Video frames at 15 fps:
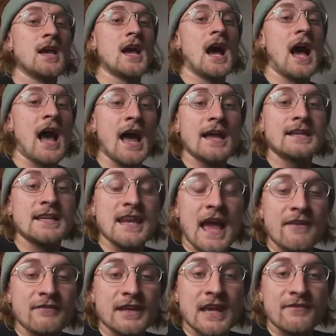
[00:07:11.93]
I didn't
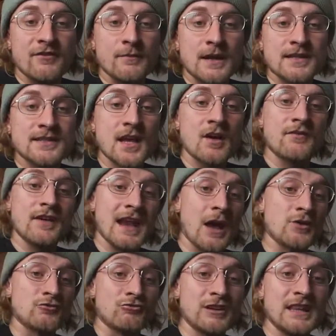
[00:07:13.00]
advocate for myself, and I
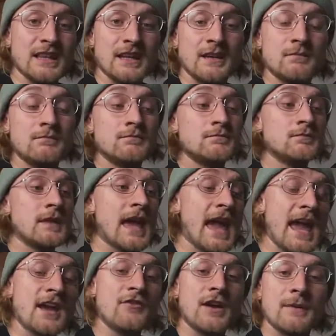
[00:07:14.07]
was really
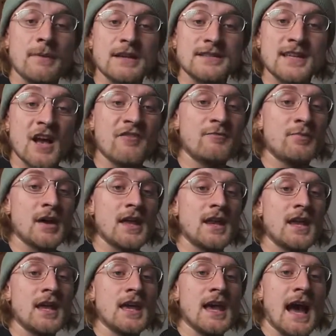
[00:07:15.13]
angry at myself, but
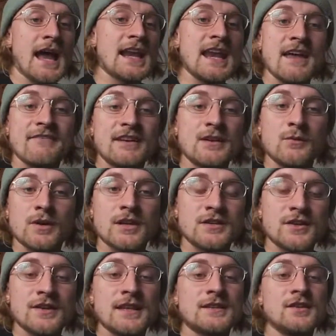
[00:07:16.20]
I didn't have anywhere to
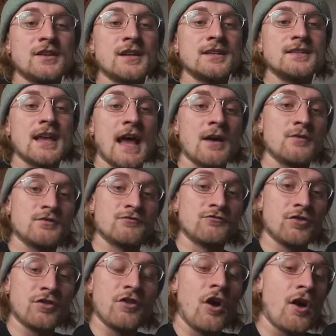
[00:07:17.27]
turn that to because I
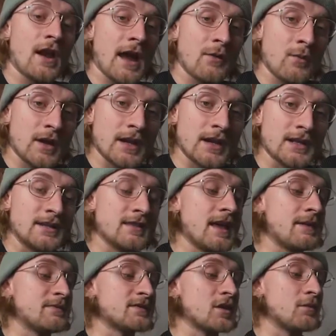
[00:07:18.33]
thought I wanted it to
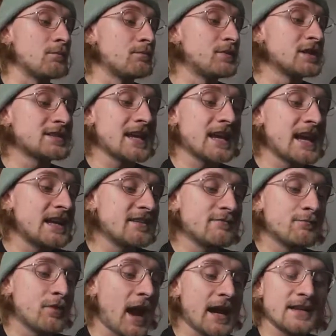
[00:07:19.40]
them. So just like kind
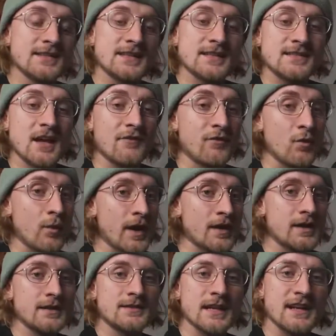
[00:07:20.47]
of practicing
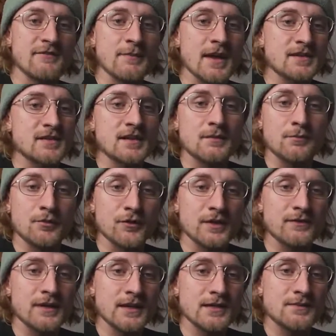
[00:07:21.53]
self-awareness, like I've mentioned in
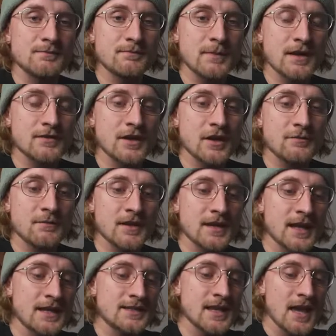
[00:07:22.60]
previous Mental Health
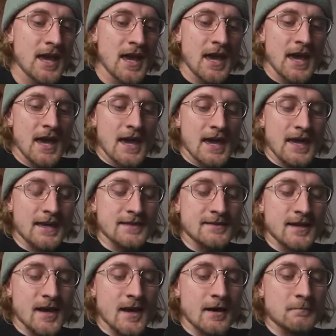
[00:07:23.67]
Mondays, is
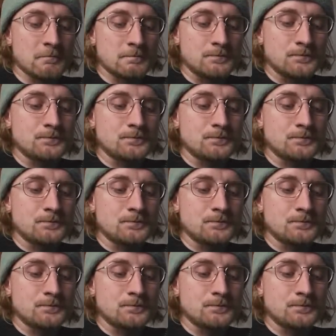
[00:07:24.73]
definitely